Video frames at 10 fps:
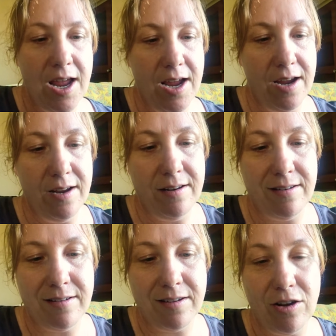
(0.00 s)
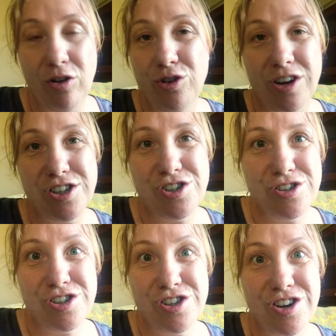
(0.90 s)
and I
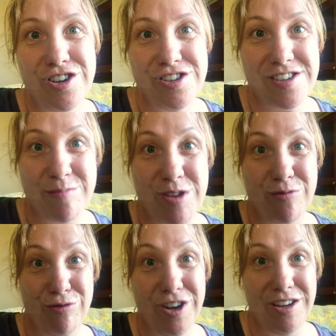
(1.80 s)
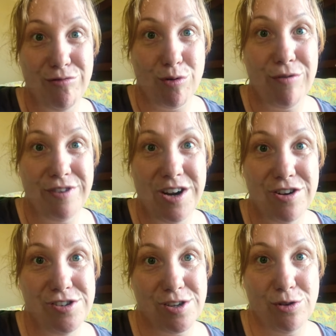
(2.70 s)
should have shown you some of the really raw
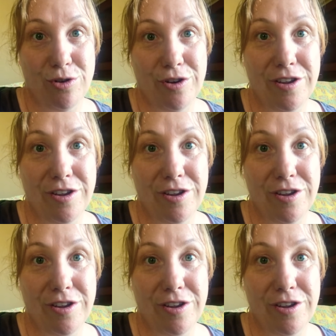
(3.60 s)
videos a lot